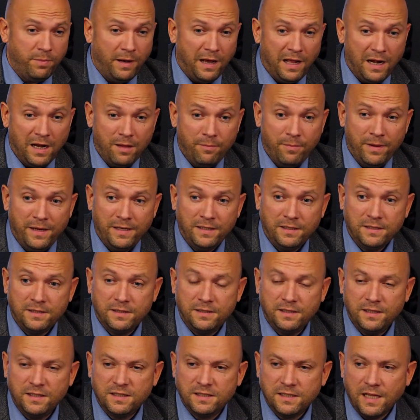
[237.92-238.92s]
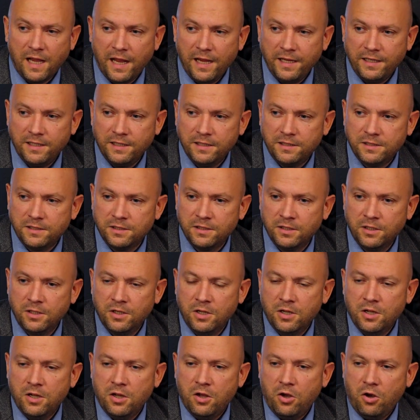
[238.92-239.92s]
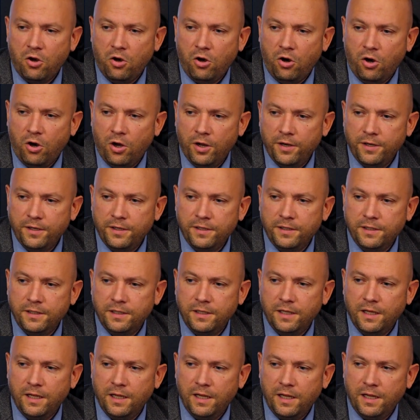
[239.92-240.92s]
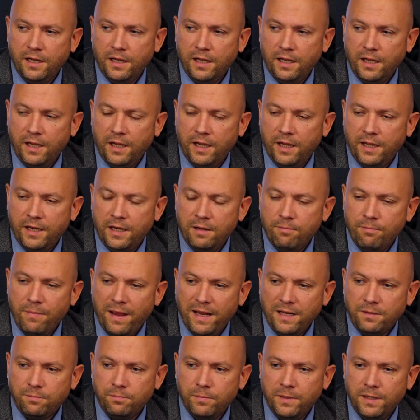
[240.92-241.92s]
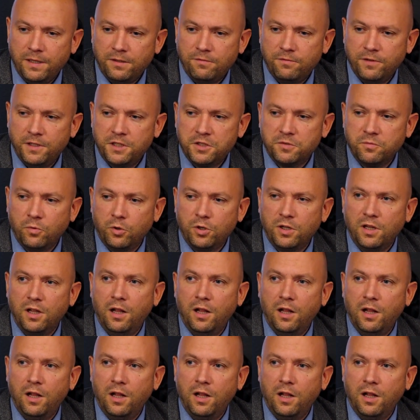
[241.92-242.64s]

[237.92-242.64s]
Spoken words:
parliament decided on an amendment which would